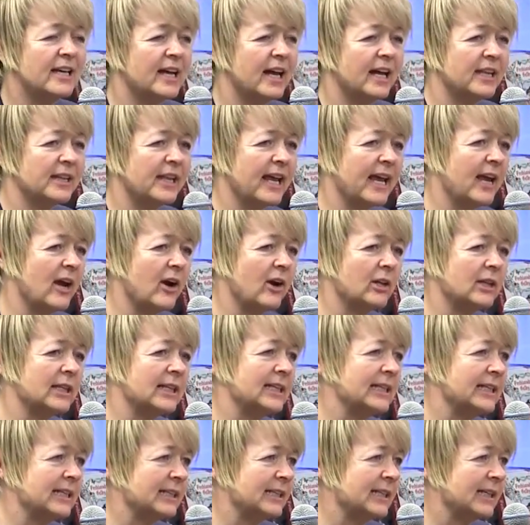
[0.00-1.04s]
and they are
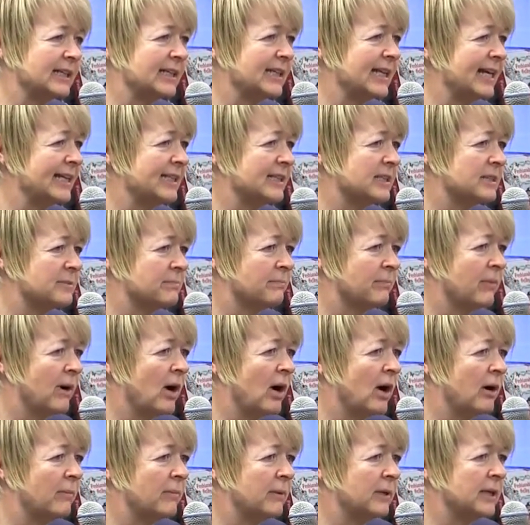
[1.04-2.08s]
Lillian and Leonard
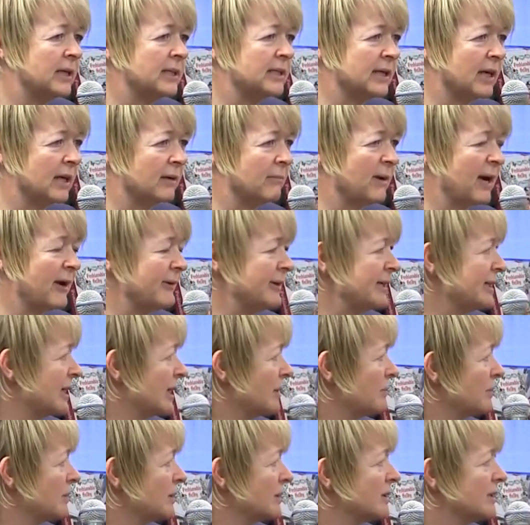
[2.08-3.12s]
Barber, a young married
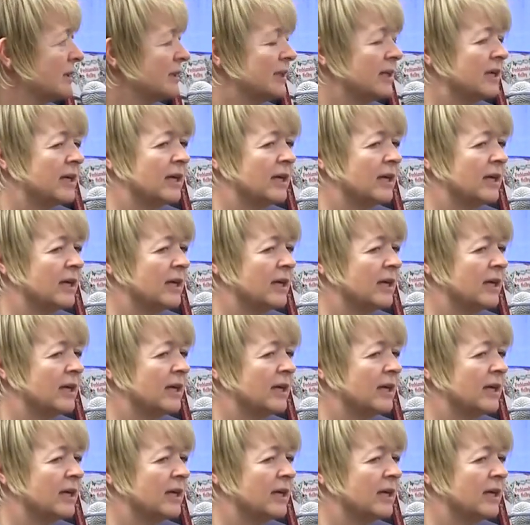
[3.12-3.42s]
couple.